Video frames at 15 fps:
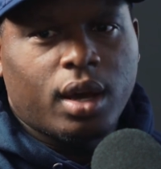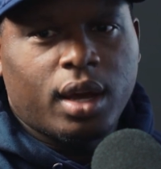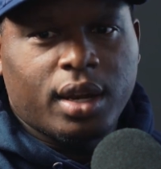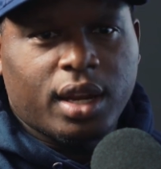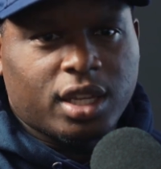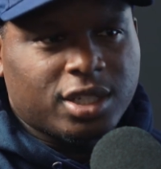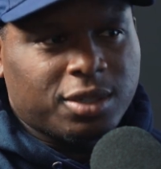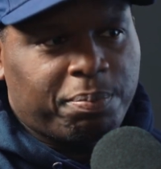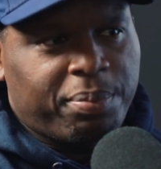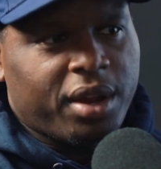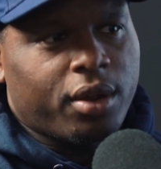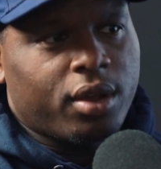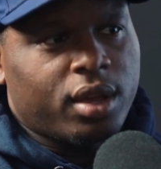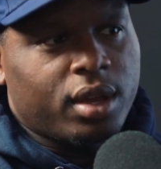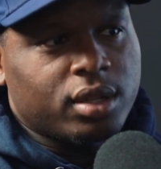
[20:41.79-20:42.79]
an
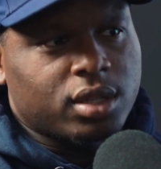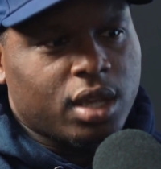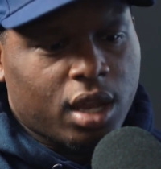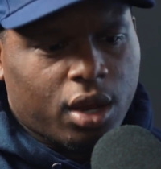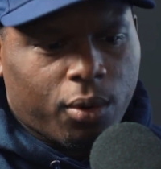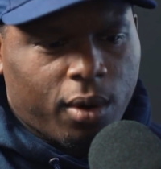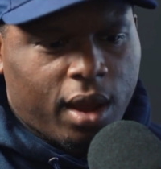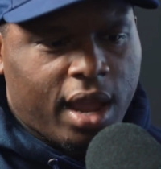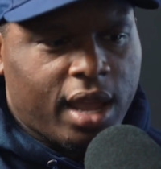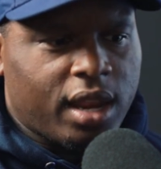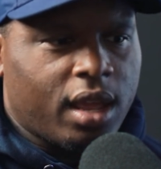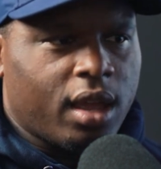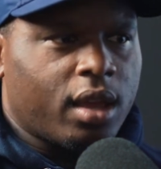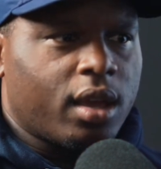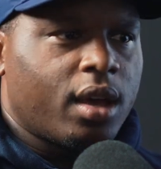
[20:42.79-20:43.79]
experience, and
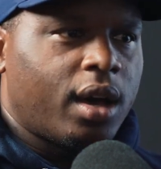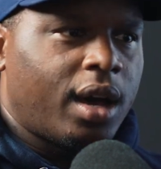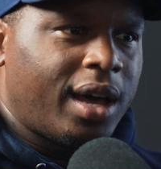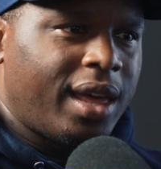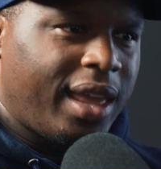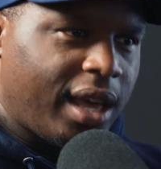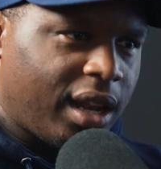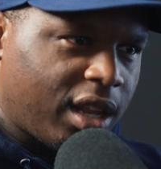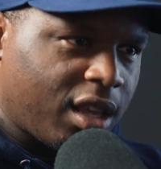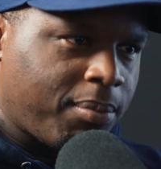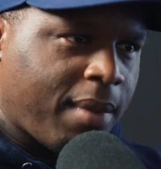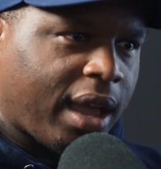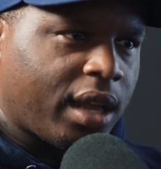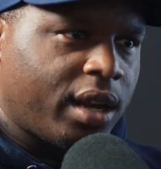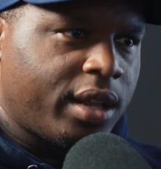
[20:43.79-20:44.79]
creating a
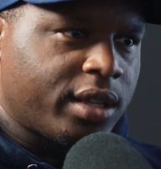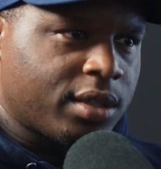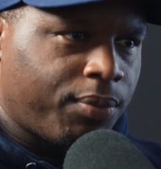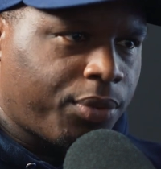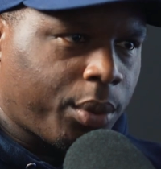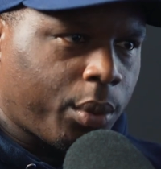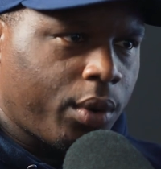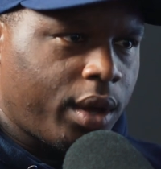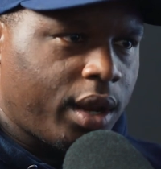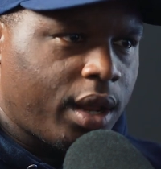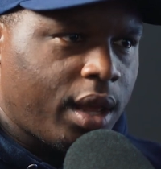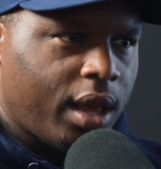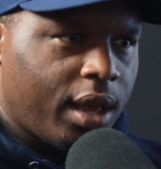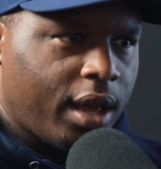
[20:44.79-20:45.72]
healing mechanism through it.